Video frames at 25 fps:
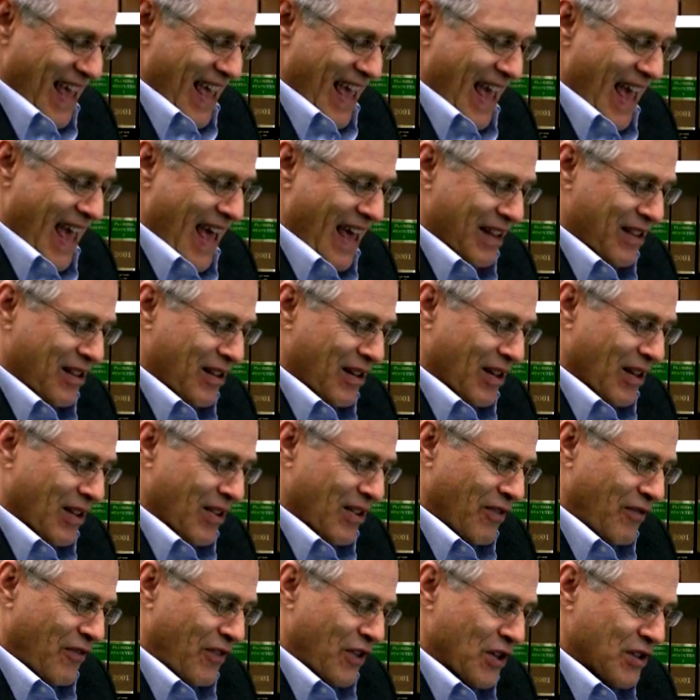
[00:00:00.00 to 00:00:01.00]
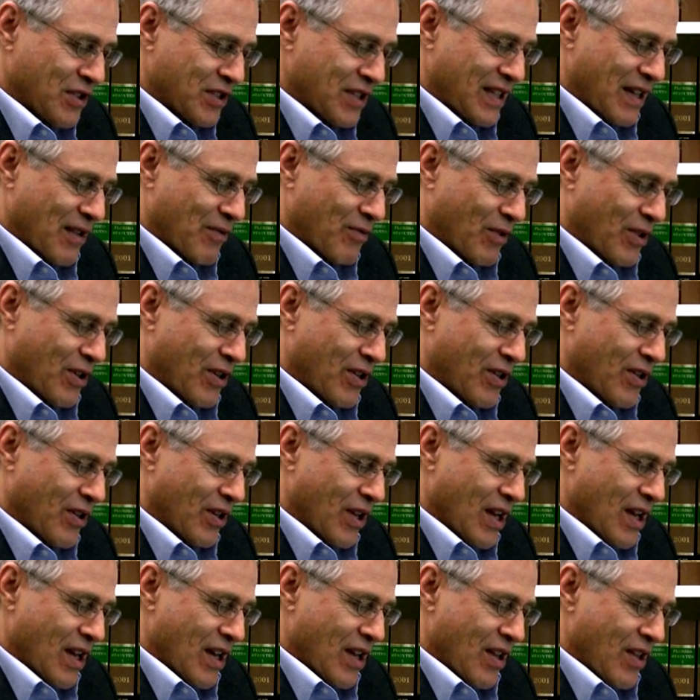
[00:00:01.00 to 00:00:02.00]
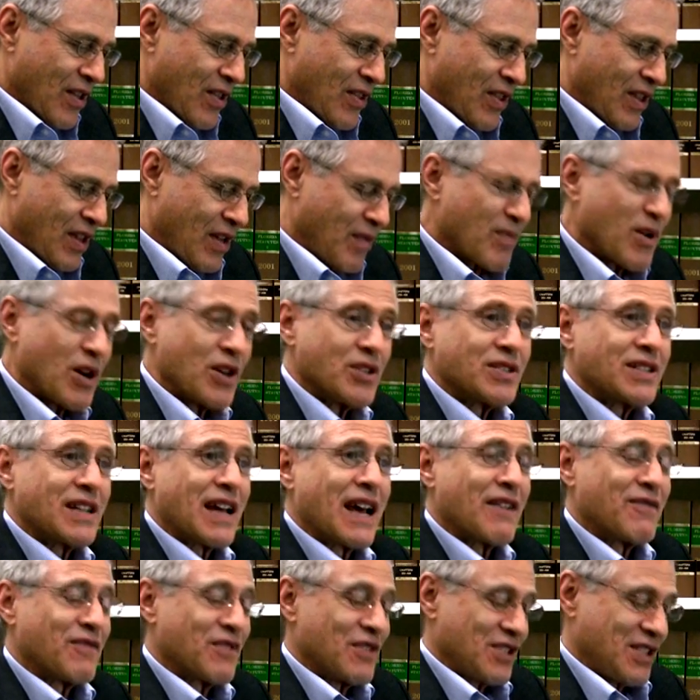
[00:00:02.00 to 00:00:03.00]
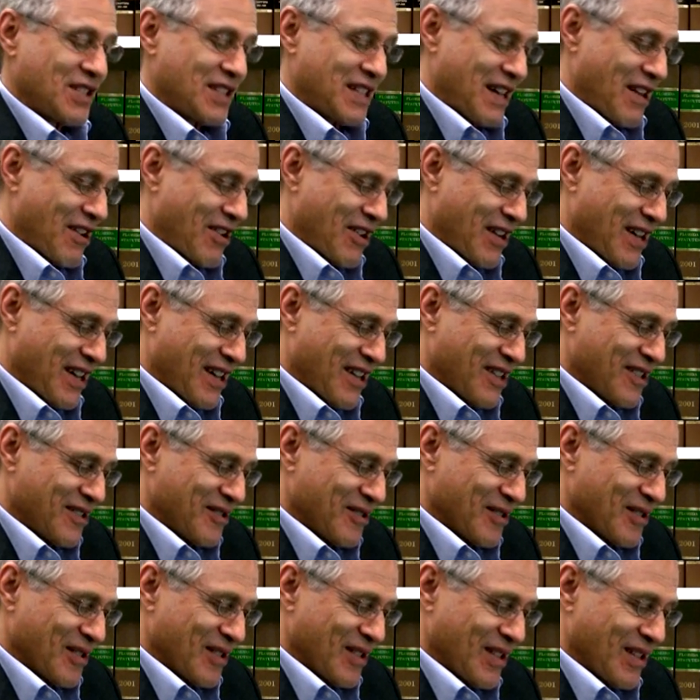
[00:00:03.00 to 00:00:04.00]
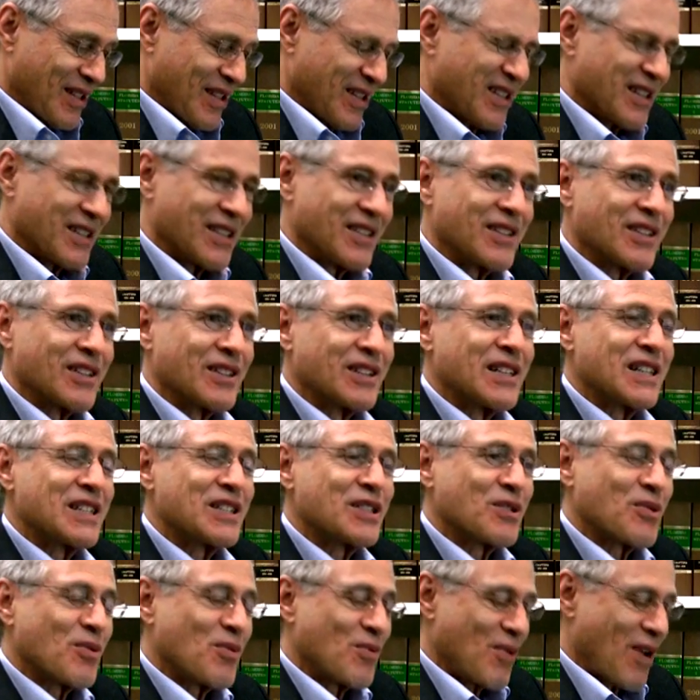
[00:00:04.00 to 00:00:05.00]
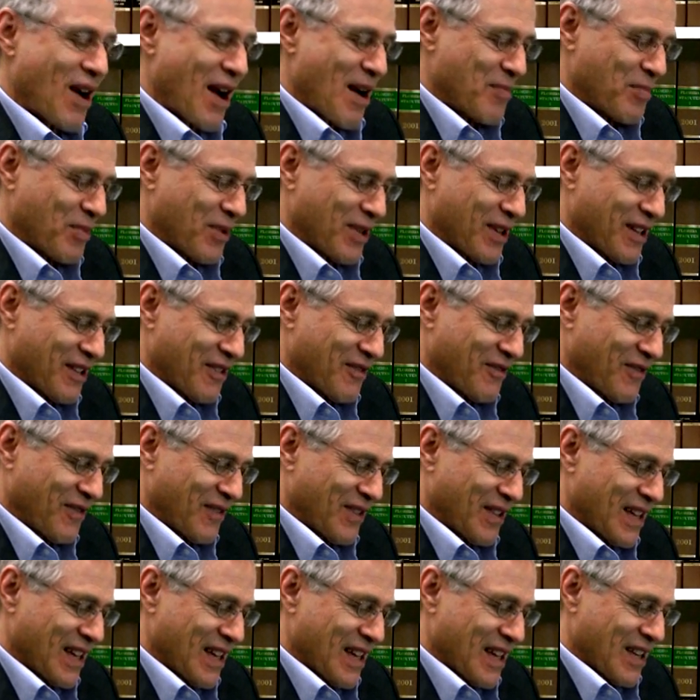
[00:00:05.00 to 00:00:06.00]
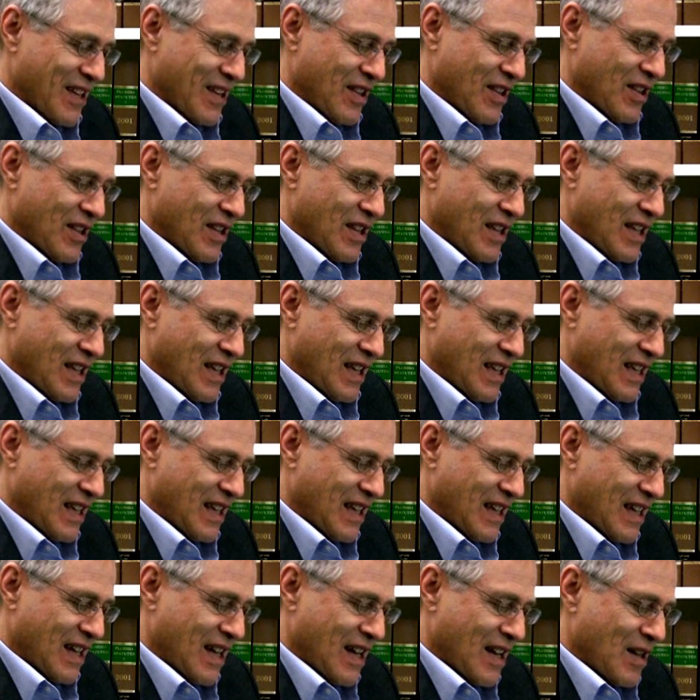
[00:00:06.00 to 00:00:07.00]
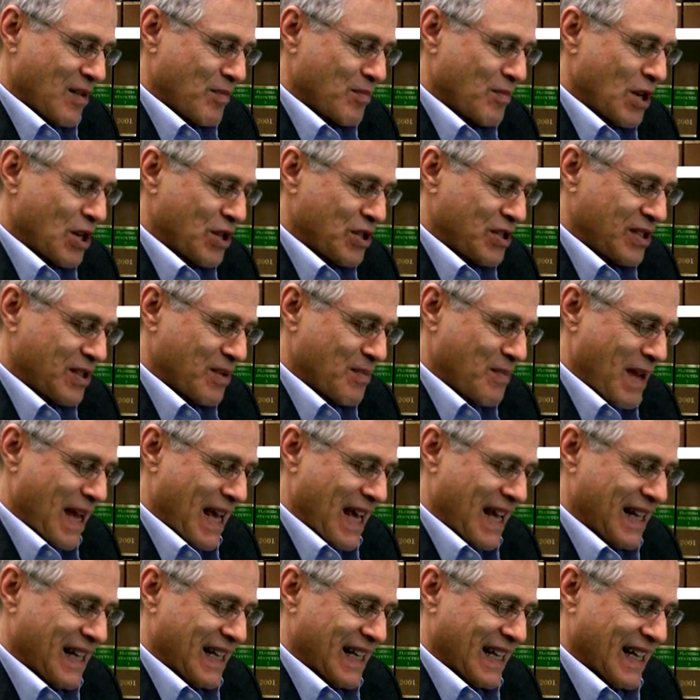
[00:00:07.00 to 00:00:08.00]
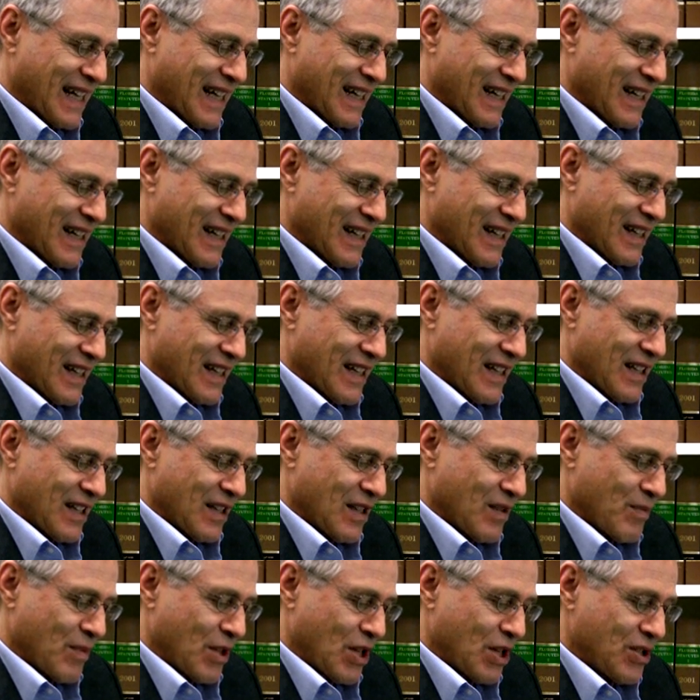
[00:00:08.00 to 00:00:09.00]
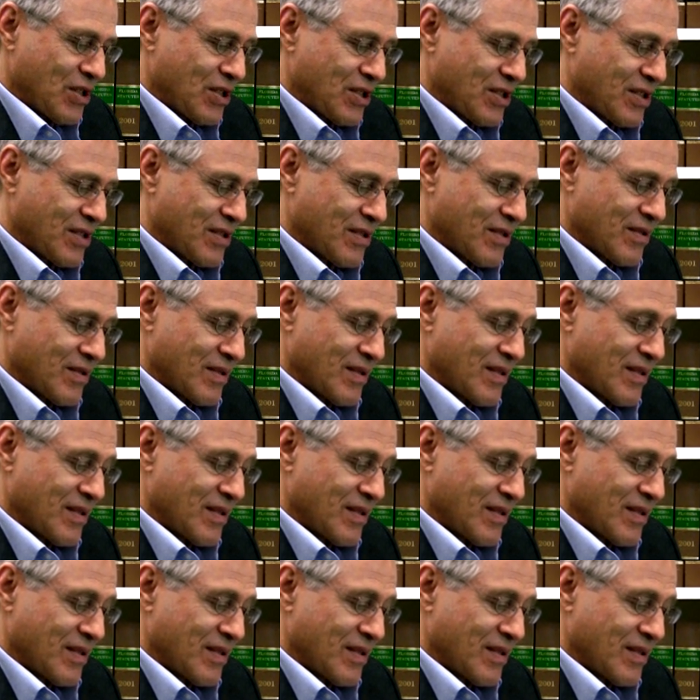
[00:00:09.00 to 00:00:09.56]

And the folks that were the most adversarial, the least cooperative, the most demanding, the most,